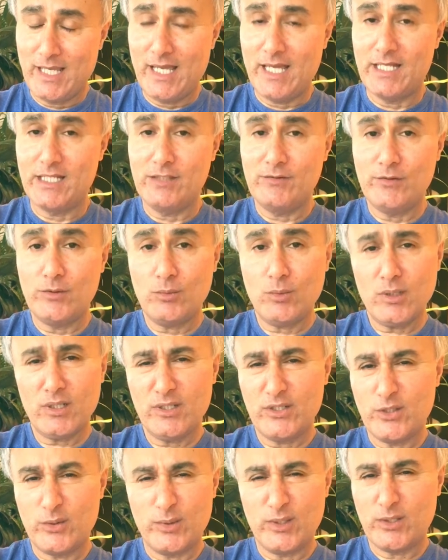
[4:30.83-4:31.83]
And if you want
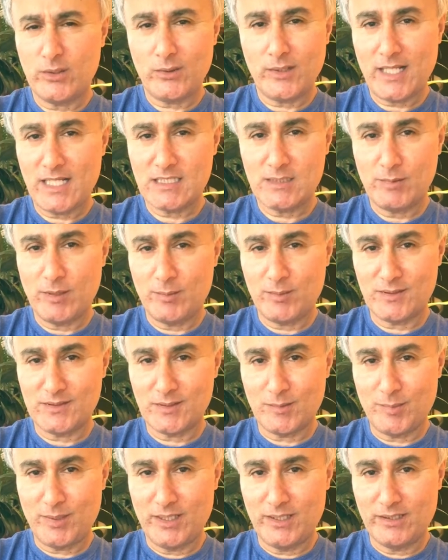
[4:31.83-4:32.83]
to do it, don't ask people's
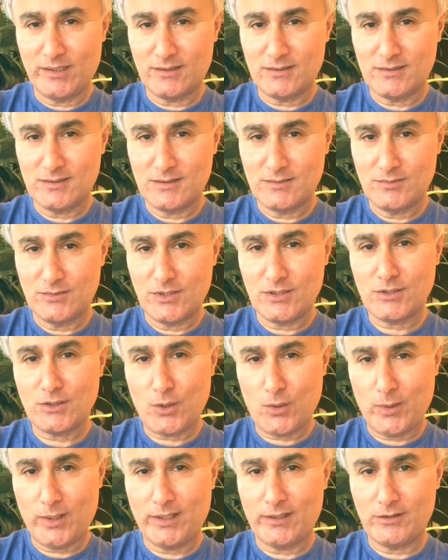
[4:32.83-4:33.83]
opinions. Just
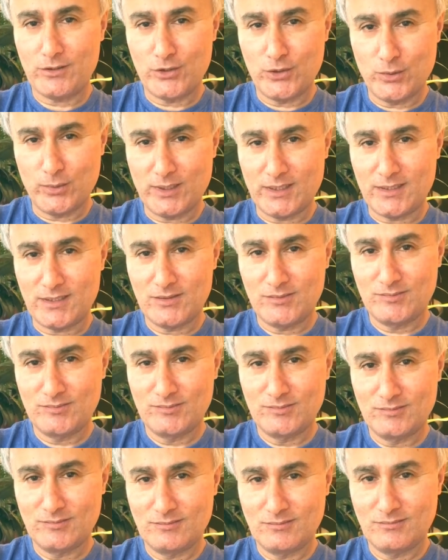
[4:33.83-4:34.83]
go ahead and do it.
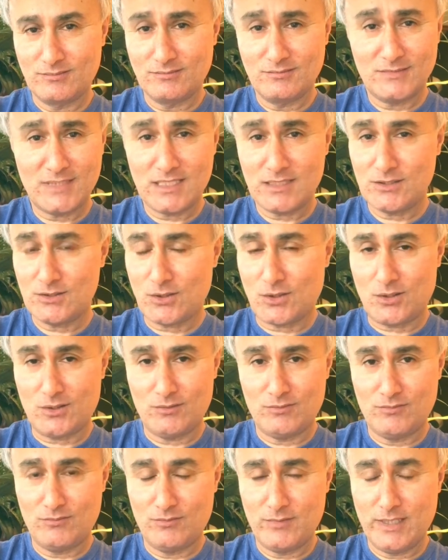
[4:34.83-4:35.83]
That's all.
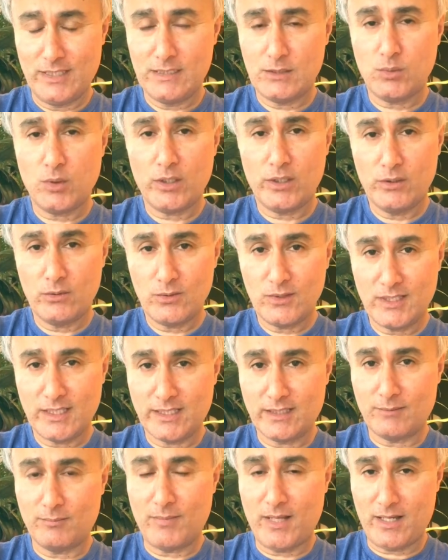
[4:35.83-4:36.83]
It's what you
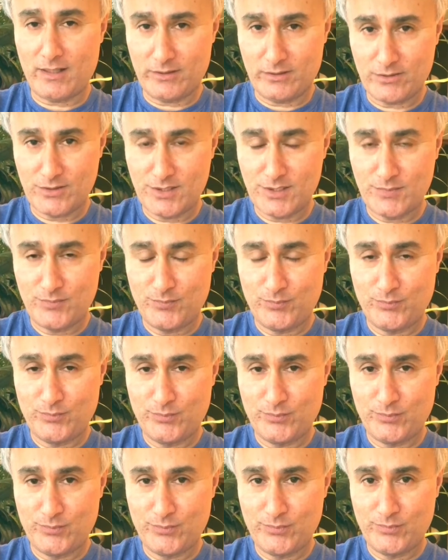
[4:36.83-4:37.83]
think matters.
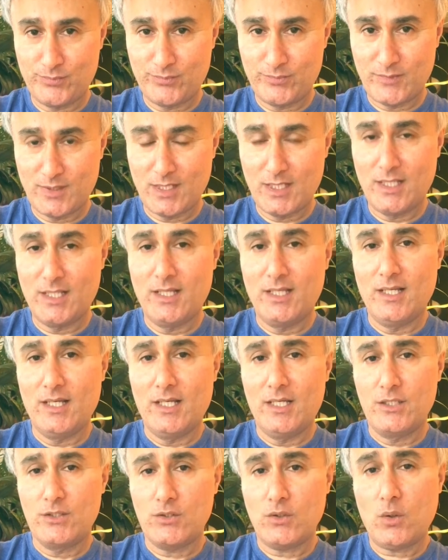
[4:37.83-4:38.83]

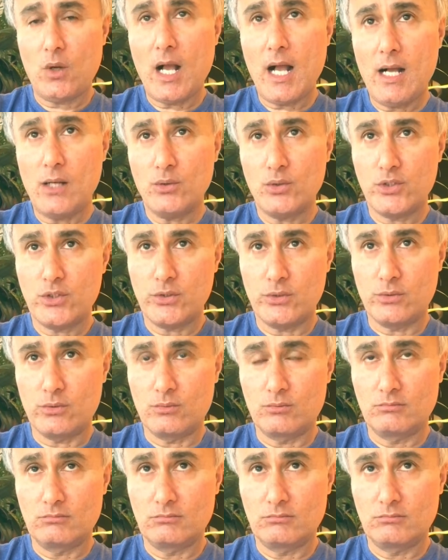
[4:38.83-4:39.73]
So how to?